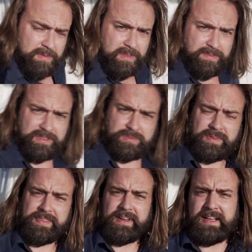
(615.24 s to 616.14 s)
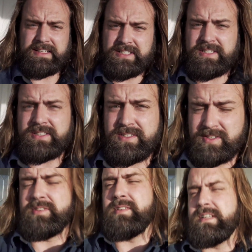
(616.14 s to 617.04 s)
Well, if there's one thing I
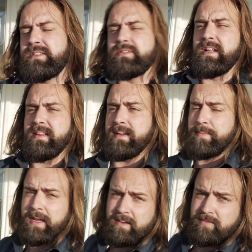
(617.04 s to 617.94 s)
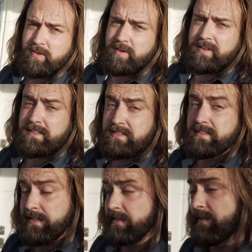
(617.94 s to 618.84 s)
certainly do not like paying for, it's
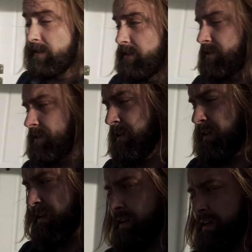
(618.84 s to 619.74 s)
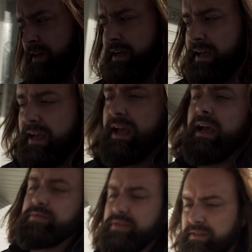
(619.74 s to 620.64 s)
the dentist.
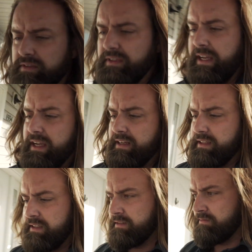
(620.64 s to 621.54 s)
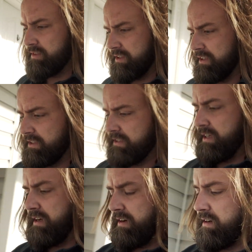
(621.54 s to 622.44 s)
Absolutely hate it. I'm just gonna
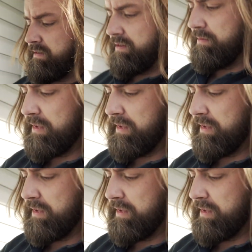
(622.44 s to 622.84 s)
sit out here for a